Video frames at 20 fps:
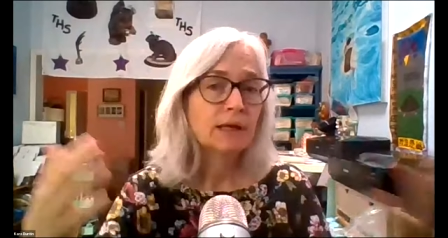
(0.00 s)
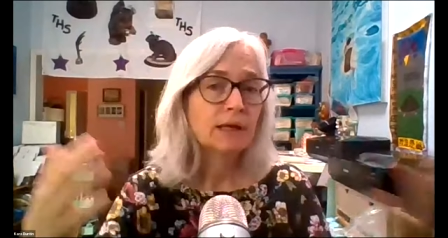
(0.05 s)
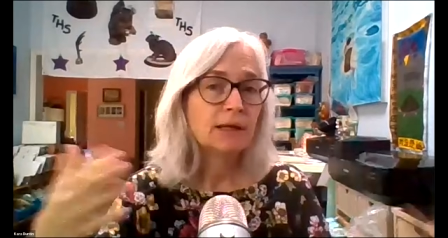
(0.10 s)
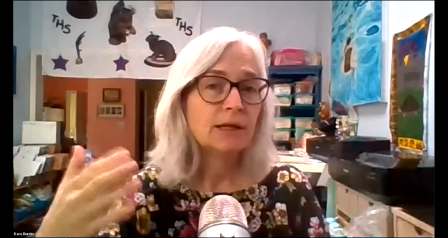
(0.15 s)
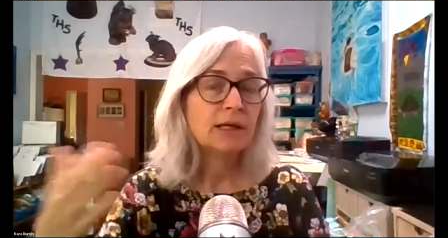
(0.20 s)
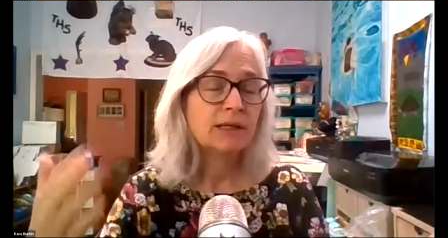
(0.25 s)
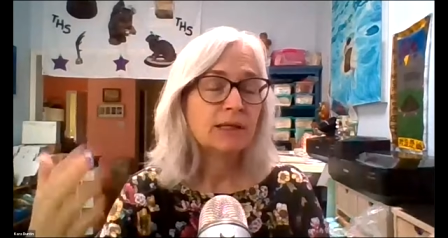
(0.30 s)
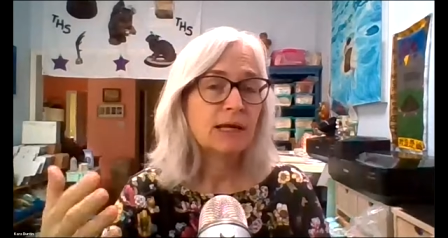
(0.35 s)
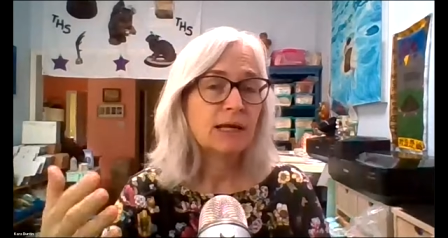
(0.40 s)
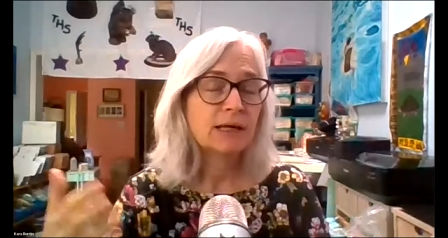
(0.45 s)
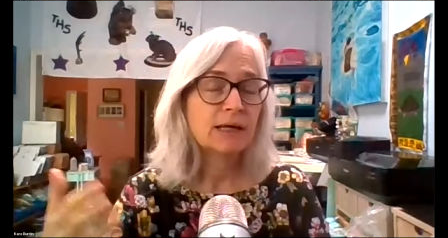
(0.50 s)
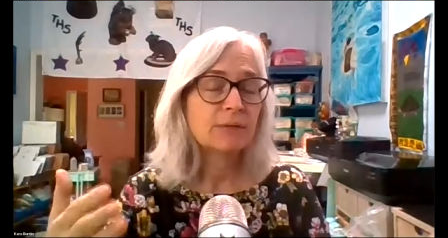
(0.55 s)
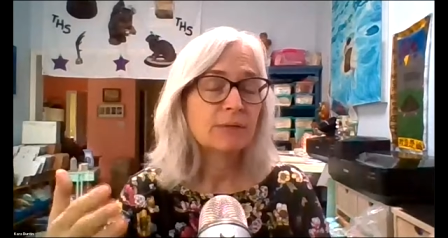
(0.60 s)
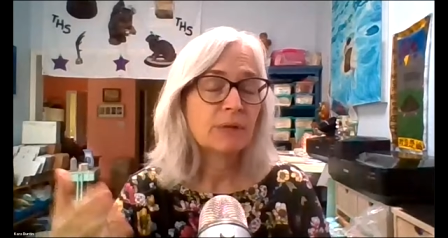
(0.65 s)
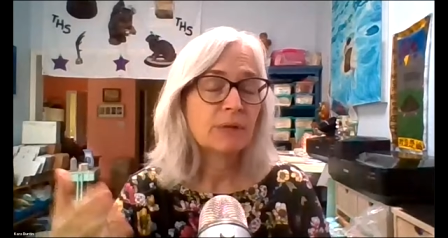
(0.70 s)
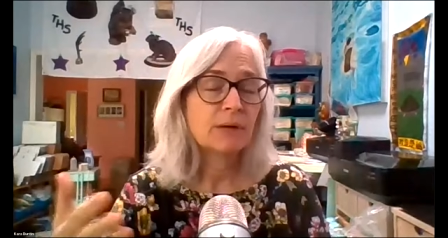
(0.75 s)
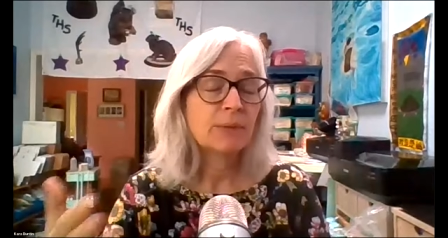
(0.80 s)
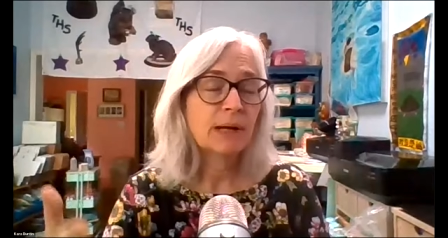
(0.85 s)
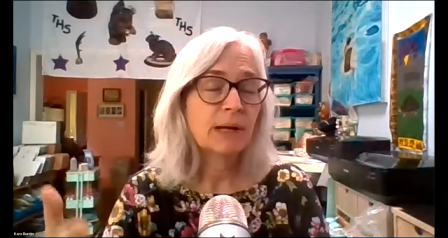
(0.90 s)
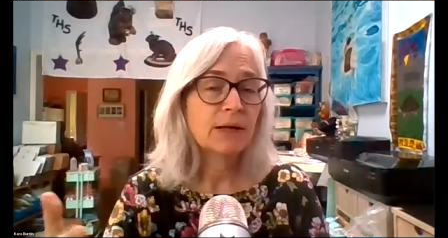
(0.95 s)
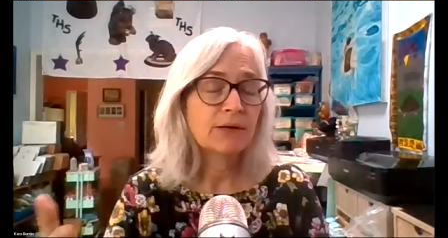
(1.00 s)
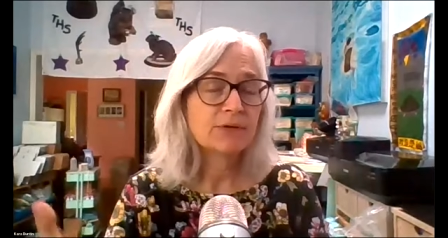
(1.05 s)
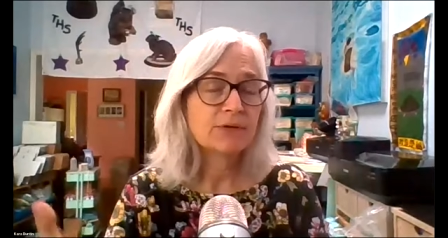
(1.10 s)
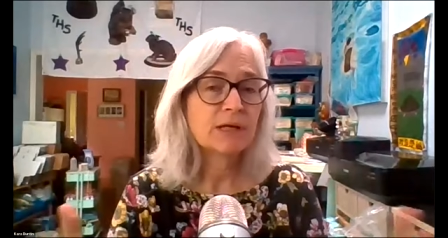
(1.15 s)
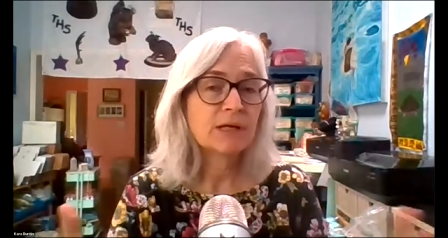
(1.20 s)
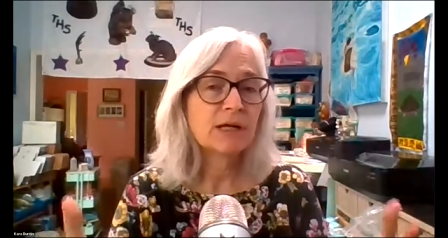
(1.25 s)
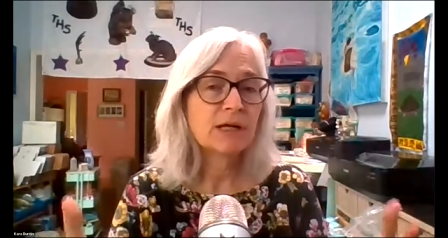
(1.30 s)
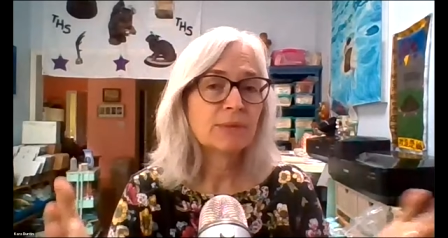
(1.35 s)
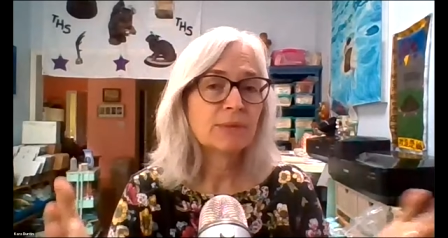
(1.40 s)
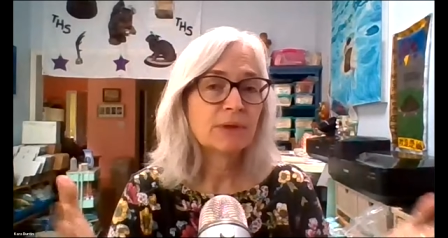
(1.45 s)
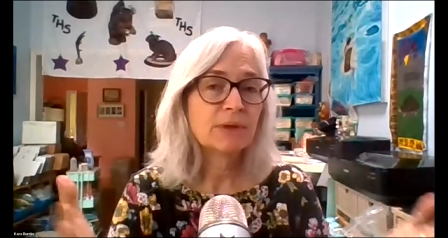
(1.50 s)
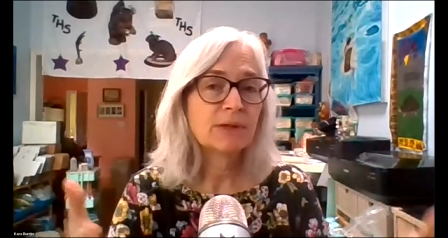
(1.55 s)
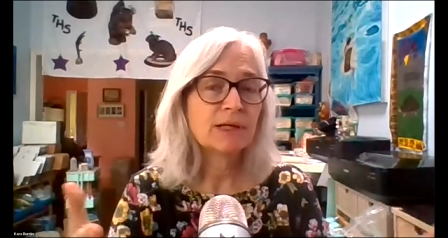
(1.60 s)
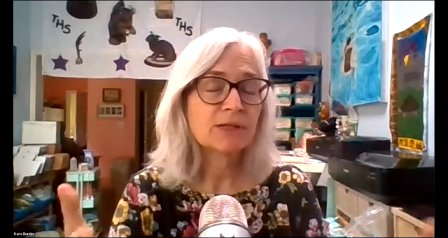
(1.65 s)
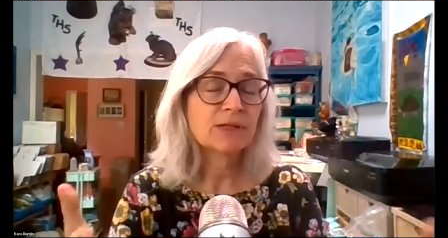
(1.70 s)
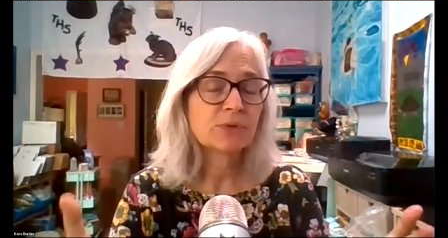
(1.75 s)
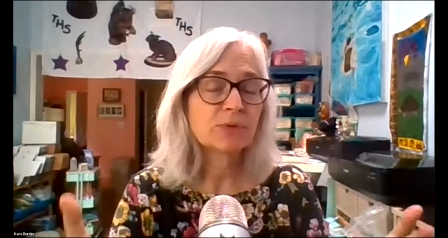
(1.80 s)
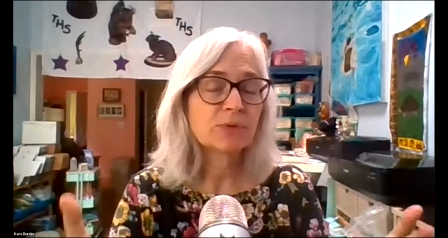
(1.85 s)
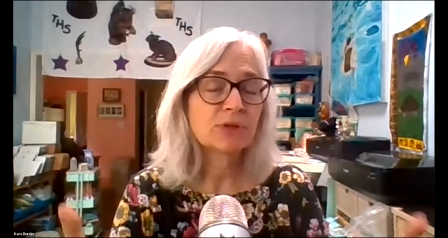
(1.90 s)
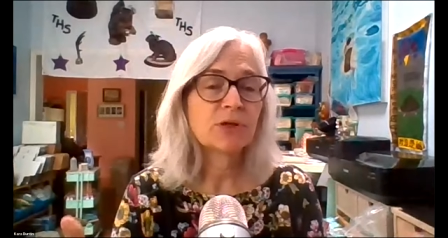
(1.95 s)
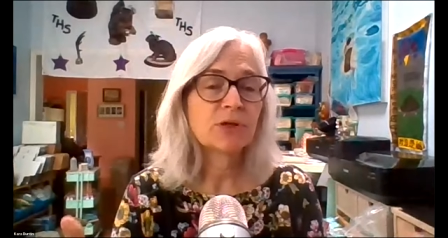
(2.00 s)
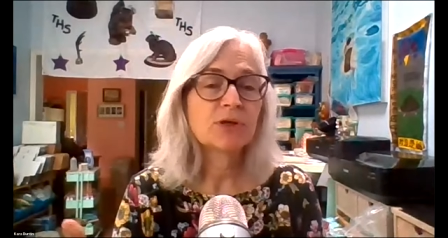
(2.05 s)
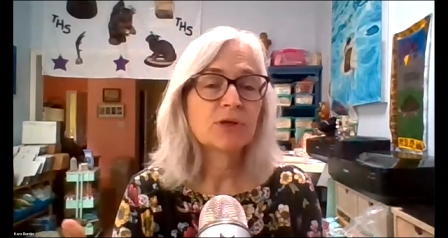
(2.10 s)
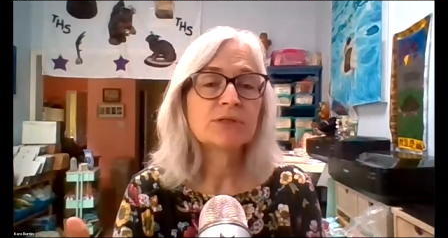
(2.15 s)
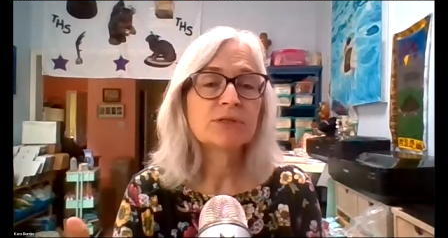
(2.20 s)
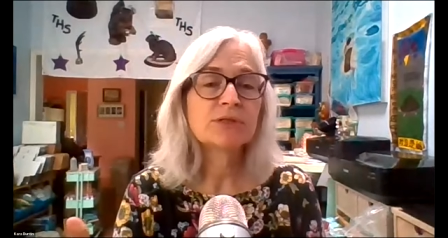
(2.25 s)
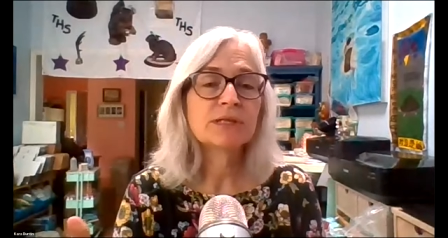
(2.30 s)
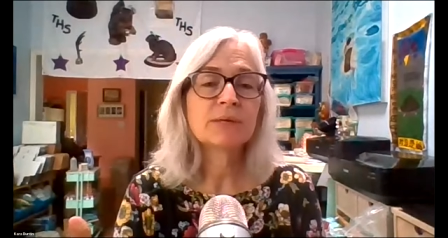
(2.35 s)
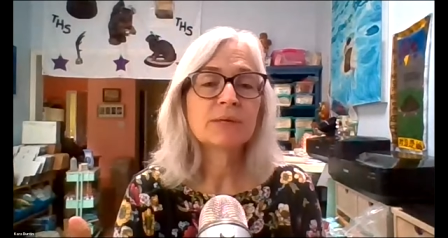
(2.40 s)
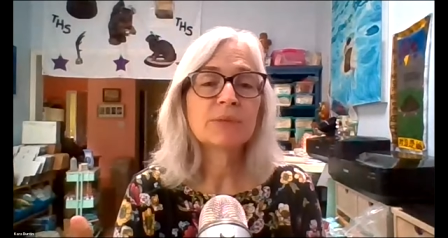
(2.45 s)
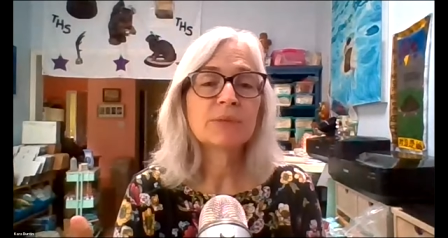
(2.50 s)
in that amount of time, then that's what they're using.